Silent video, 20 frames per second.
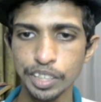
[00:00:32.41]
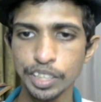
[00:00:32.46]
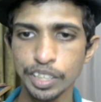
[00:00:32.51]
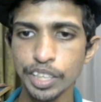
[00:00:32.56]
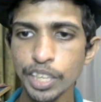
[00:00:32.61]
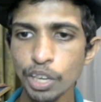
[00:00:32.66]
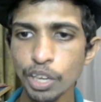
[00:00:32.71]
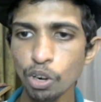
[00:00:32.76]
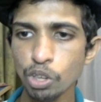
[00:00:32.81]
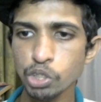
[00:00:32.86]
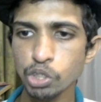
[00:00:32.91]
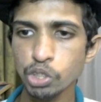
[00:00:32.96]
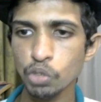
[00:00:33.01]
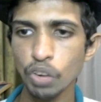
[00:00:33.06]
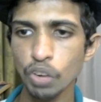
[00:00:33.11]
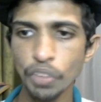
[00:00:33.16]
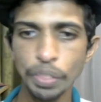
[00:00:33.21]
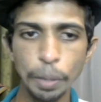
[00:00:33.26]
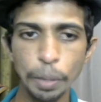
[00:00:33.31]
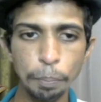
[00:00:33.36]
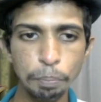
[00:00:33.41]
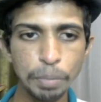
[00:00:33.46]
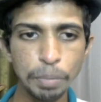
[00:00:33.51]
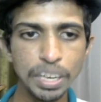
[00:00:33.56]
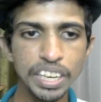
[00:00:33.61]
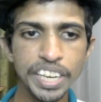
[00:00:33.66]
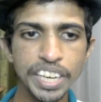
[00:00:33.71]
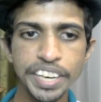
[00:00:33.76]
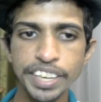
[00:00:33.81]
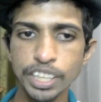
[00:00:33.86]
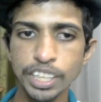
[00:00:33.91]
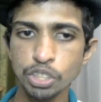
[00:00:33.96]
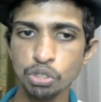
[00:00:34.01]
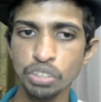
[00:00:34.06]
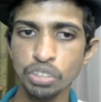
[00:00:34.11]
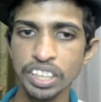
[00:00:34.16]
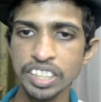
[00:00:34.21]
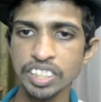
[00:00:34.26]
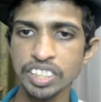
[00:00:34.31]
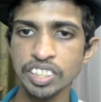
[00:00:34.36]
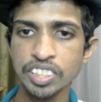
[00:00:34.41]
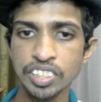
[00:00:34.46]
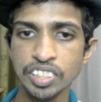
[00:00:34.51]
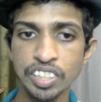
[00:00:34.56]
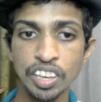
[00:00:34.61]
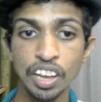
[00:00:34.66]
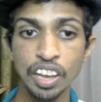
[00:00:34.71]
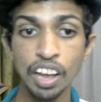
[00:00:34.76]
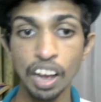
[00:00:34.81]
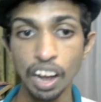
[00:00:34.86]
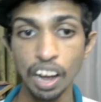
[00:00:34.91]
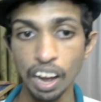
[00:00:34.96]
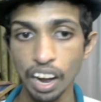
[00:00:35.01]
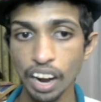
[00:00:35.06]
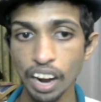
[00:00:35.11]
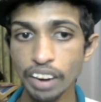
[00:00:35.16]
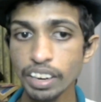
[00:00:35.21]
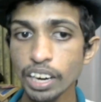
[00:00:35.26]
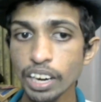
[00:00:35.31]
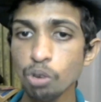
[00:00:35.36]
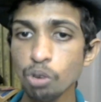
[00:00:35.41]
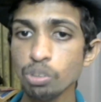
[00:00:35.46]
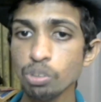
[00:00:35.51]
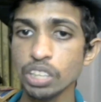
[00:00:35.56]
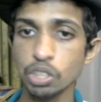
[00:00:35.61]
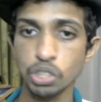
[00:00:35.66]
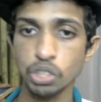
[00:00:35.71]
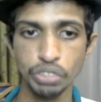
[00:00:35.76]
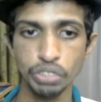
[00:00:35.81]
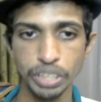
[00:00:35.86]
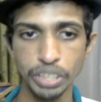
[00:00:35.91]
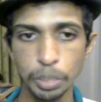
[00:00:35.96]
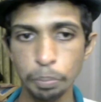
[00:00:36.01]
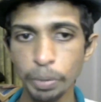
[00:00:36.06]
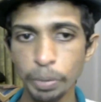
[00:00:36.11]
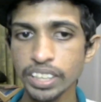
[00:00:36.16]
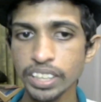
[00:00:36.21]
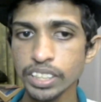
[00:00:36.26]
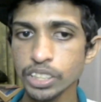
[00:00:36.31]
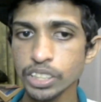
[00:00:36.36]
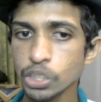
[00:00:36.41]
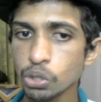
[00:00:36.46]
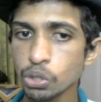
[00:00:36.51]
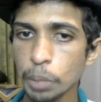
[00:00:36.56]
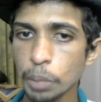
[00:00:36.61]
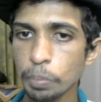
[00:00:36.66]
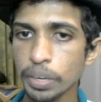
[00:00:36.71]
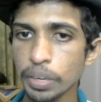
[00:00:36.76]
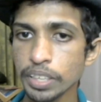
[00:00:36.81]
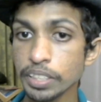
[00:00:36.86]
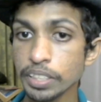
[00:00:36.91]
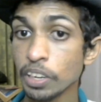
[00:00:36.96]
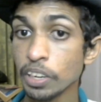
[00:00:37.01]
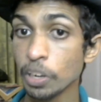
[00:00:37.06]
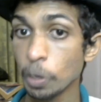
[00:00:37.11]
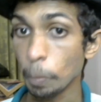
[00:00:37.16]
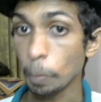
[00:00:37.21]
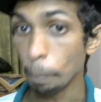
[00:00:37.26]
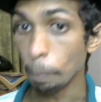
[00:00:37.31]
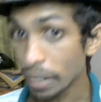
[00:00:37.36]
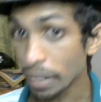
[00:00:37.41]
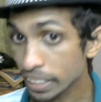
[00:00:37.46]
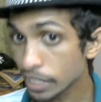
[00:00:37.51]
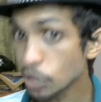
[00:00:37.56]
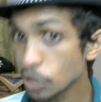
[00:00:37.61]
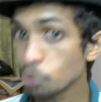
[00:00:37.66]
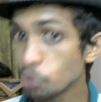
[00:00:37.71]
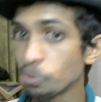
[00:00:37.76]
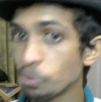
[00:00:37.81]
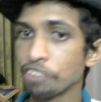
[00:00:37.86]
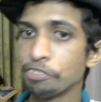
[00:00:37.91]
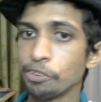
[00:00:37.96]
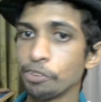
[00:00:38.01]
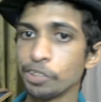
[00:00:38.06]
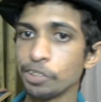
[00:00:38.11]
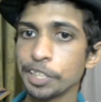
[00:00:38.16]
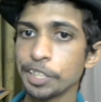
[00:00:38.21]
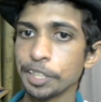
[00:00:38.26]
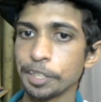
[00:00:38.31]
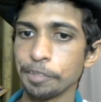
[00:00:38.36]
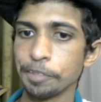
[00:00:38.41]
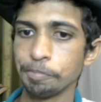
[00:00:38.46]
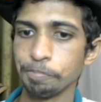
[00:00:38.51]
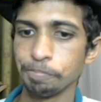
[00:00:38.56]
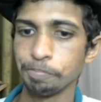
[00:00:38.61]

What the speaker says: he also won the Millionaire Chess under 2000 weight bracket tournament back in 2014.